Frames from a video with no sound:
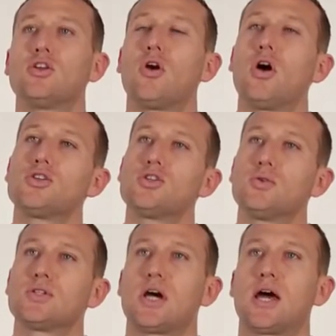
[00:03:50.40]
You're
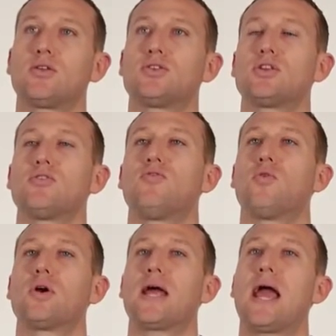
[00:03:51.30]
also entitled to the
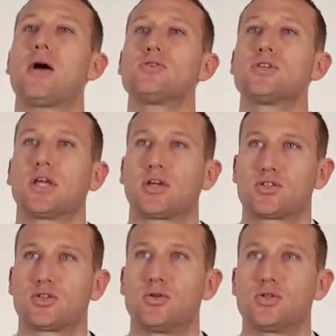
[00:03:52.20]
foreign housing
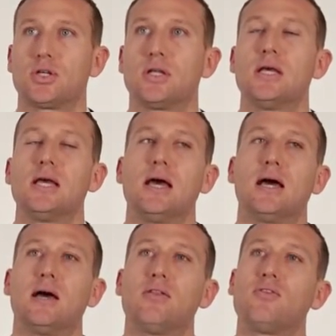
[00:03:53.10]
exclusion.
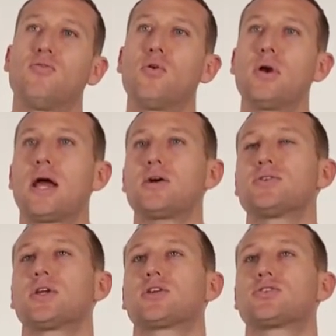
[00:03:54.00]
The foreign
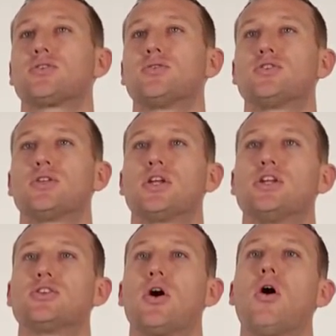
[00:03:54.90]
housing exclusion
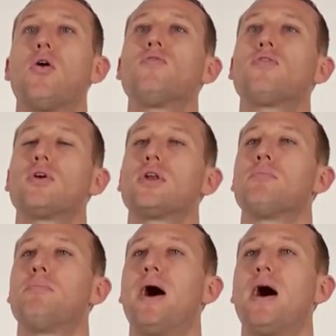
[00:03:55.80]
is over and
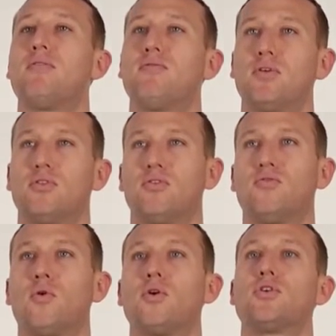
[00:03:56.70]
above the
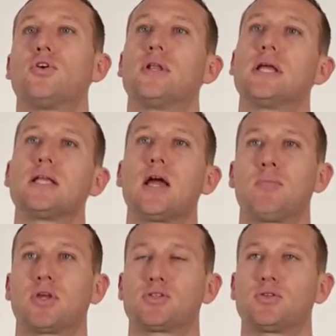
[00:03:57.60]
foreign earned
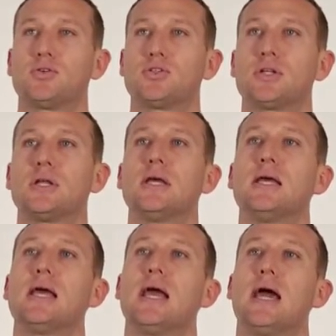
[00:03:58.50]
income exclusion
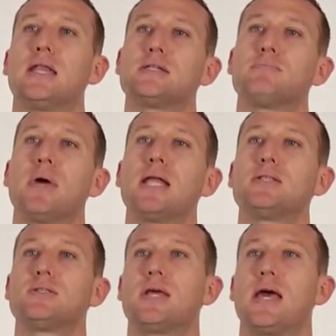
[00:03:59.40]
and is
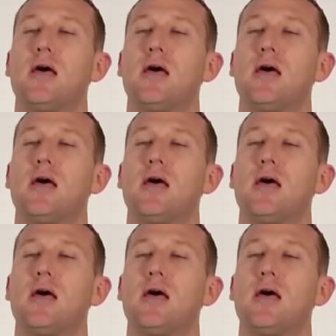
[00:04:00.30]
meant to